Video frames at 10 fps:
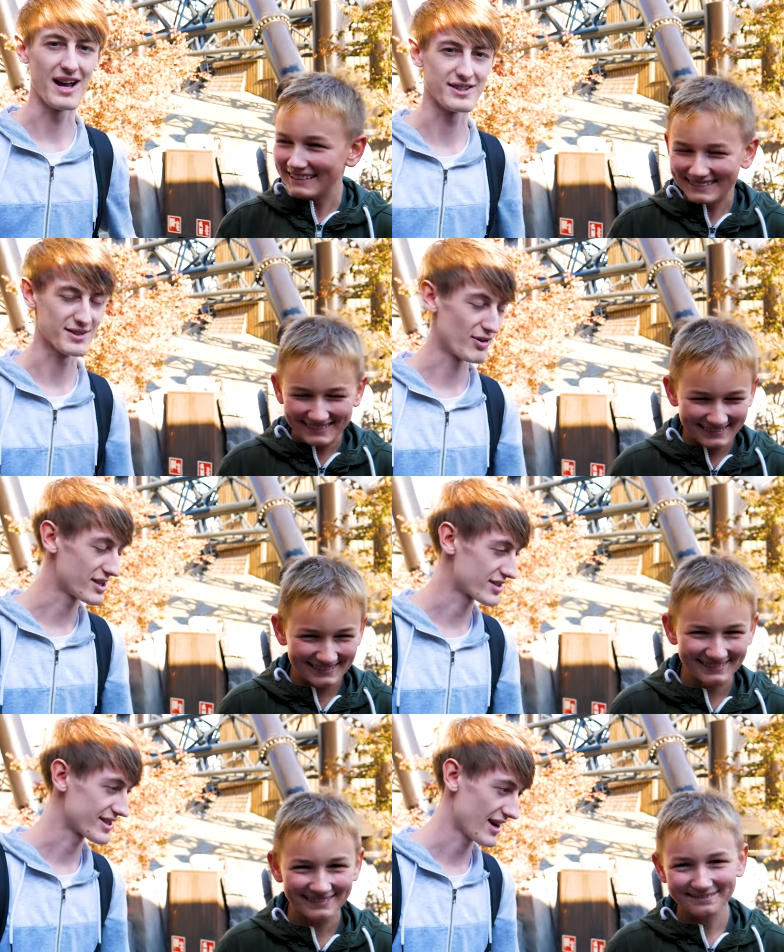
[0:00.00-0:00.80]
Speaker 1: had some
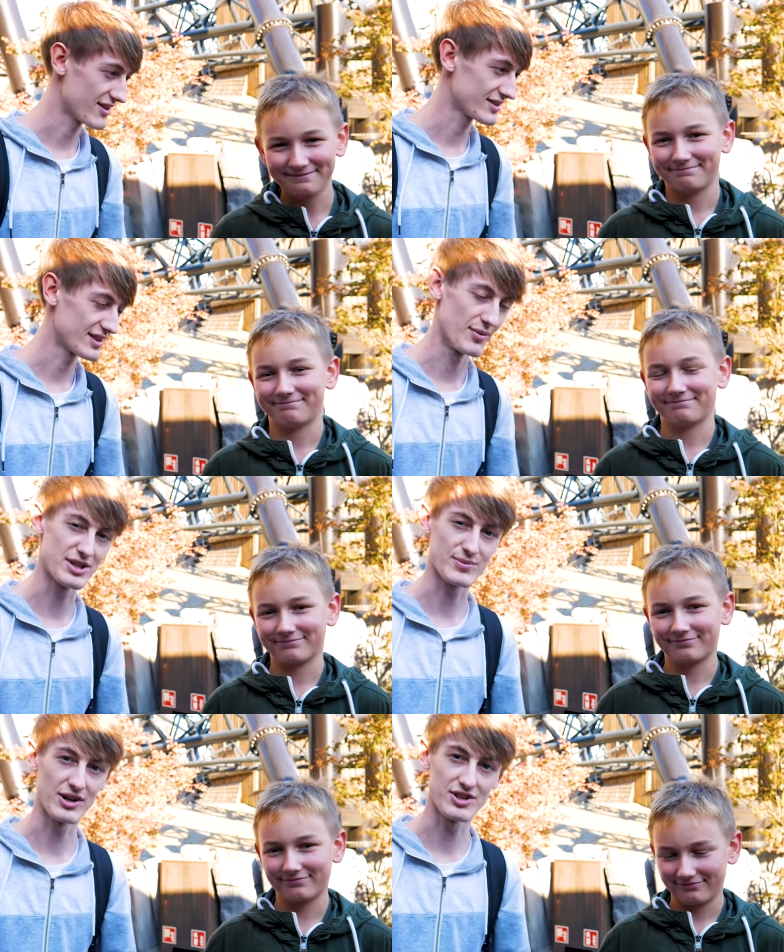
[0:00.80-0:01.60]
rides on Taron and we
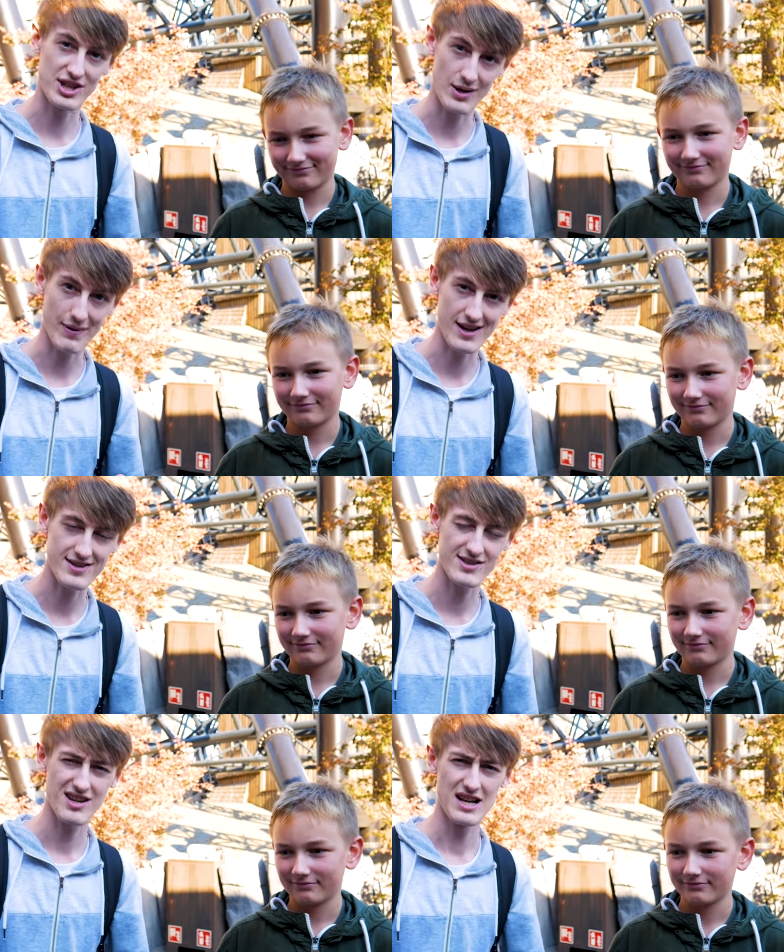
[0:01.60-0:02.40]
just went on Chiapas.
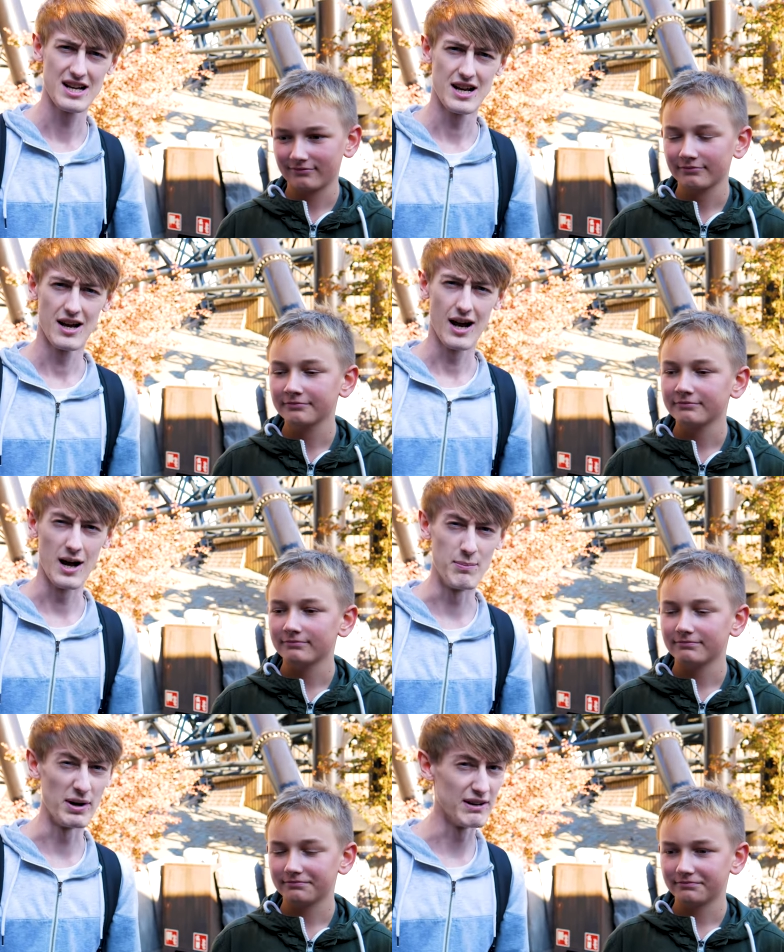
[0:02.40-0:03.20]

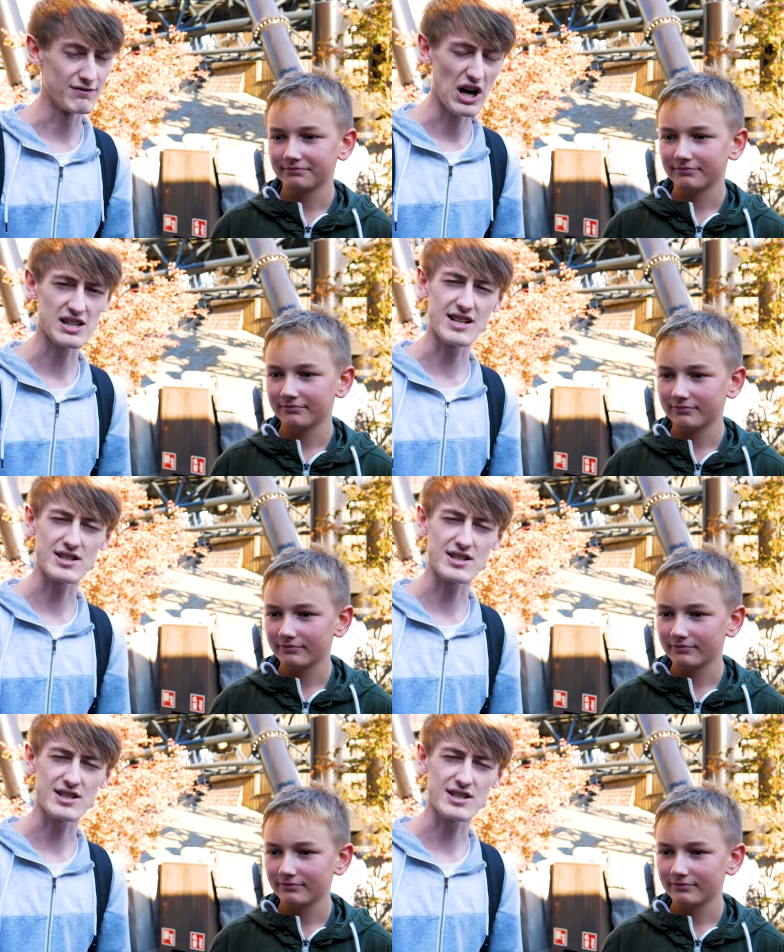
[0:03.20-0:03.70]
But first,